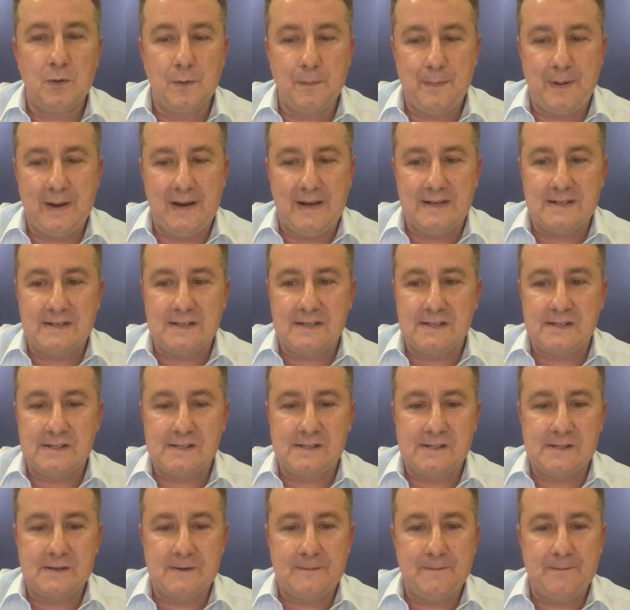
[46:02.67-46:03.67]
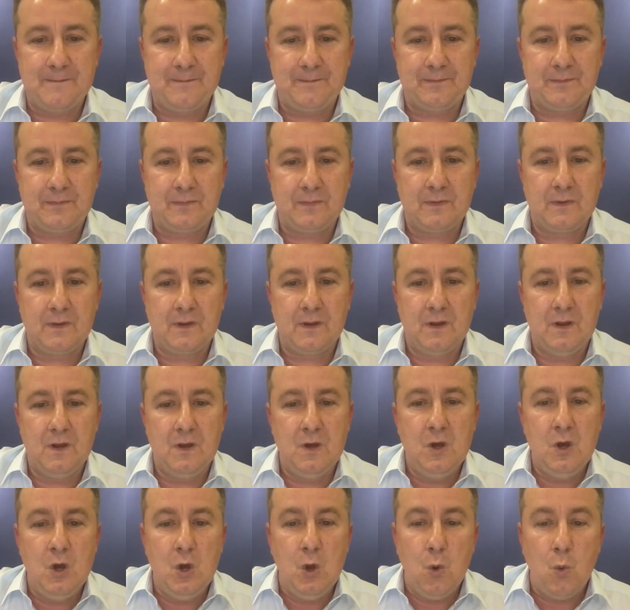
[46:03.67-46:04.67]
repentance.
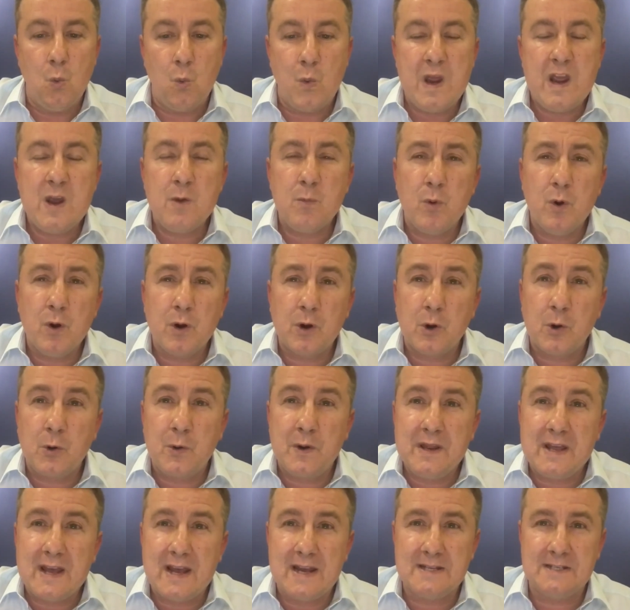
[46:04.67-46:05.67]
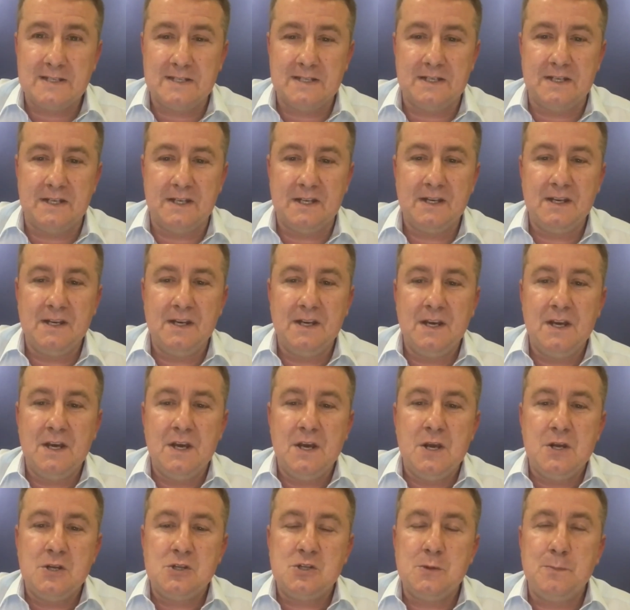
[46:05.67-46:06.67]
We were created
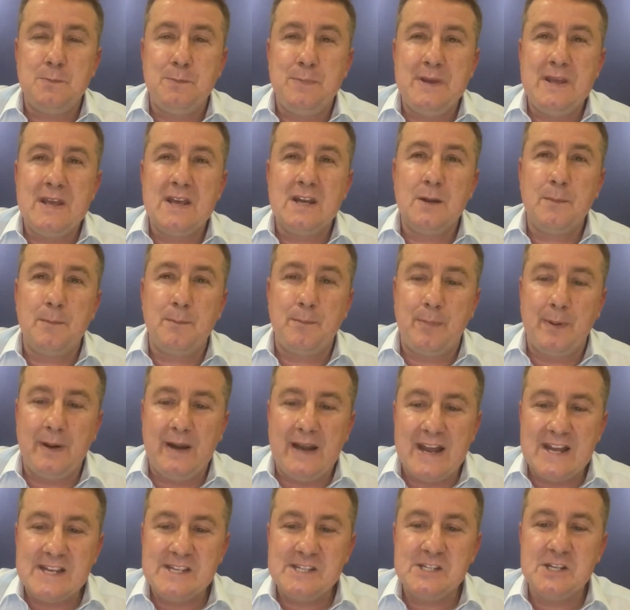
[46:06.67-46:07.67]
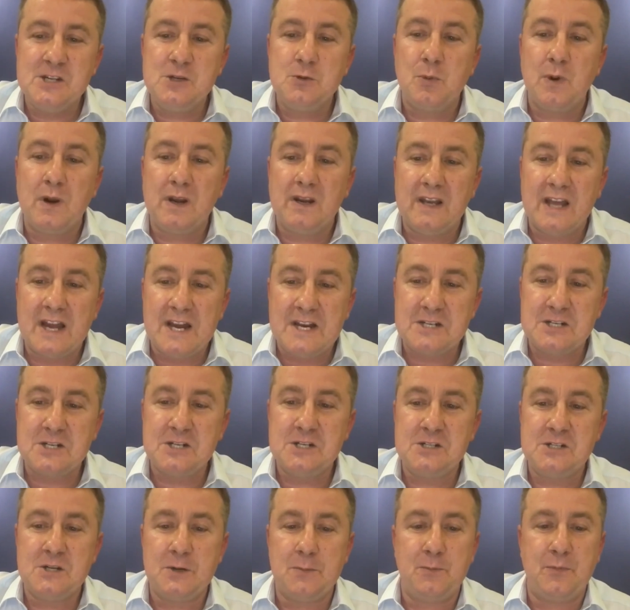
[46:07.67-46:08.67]
to be in a blessed
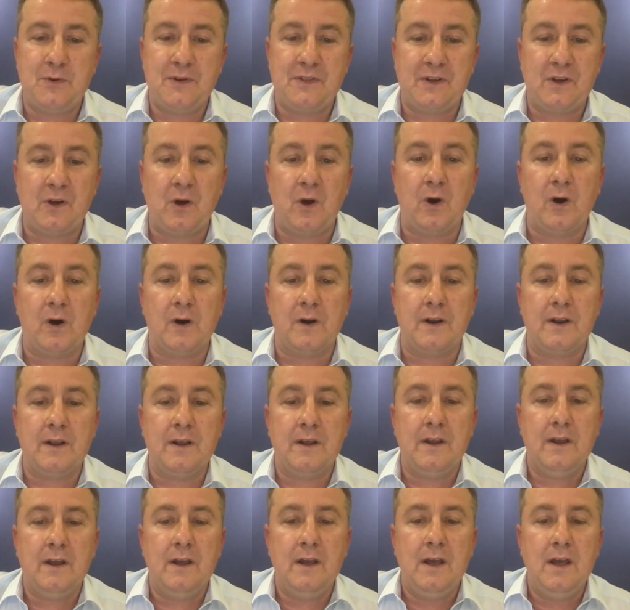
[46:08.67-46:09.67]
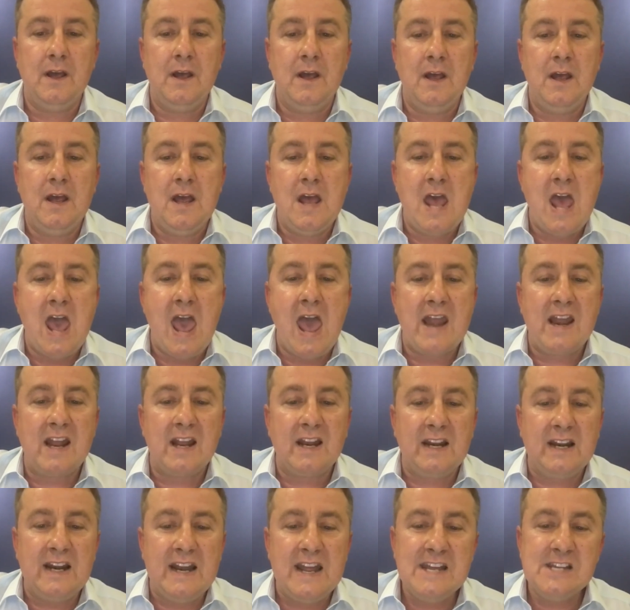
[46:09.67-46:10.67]
relationship with God. And
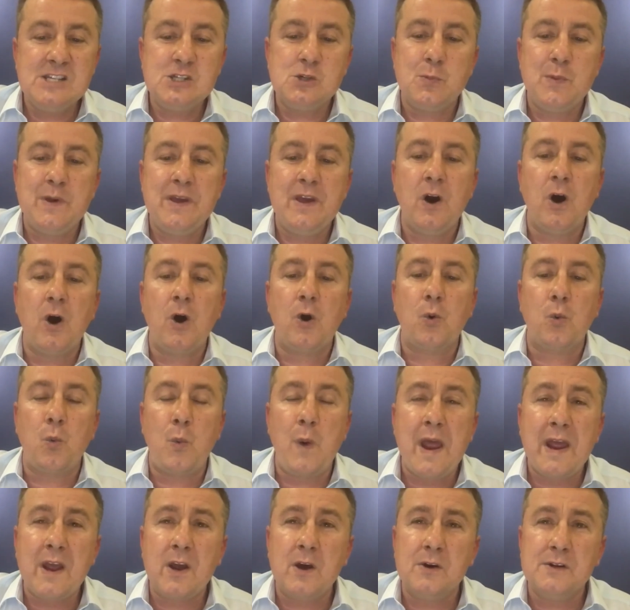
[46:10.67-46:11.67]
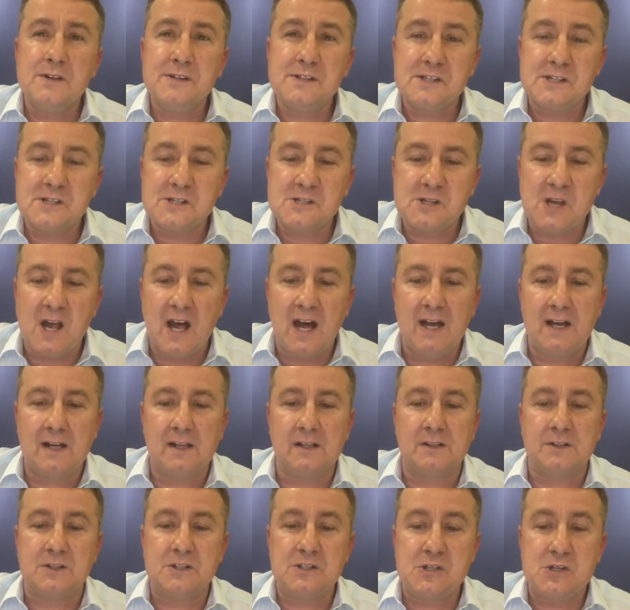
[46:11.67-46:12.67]
unless we are
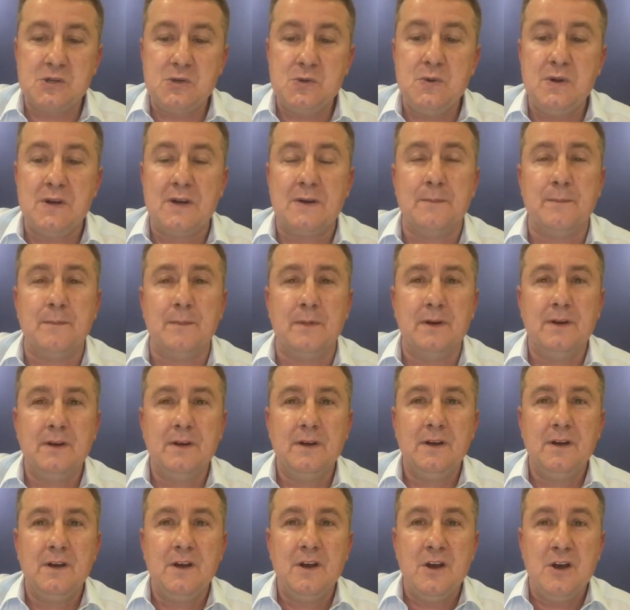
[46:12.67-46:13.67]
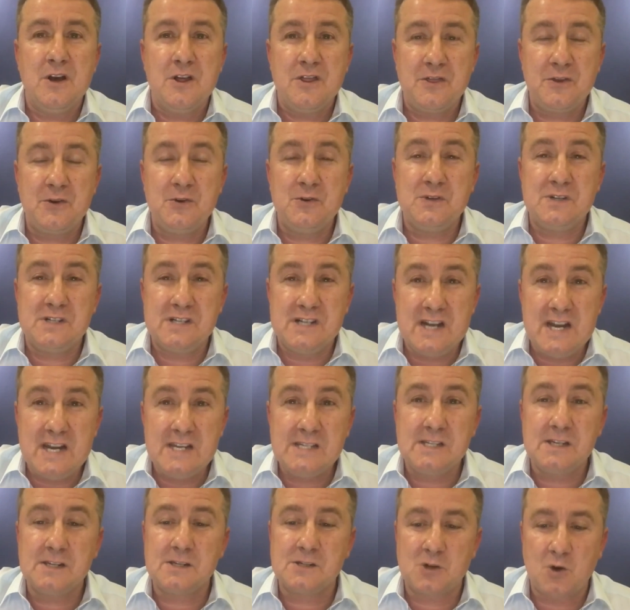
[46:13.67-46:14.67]
reconciled to Him through
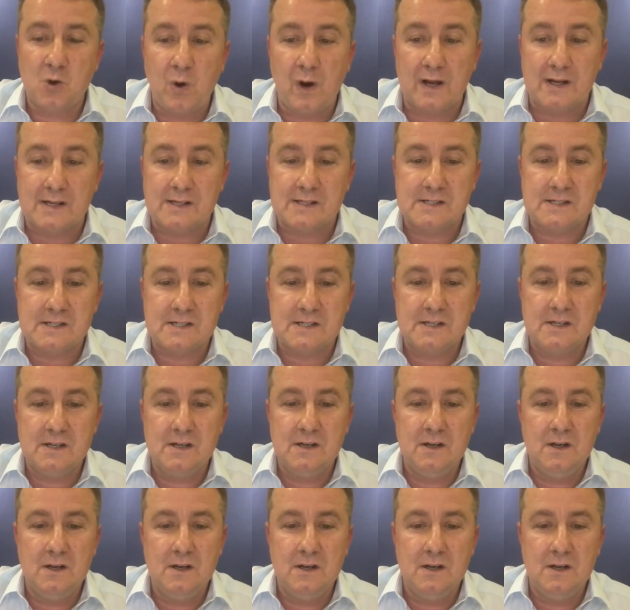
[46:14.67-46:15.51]
Jesus Christ,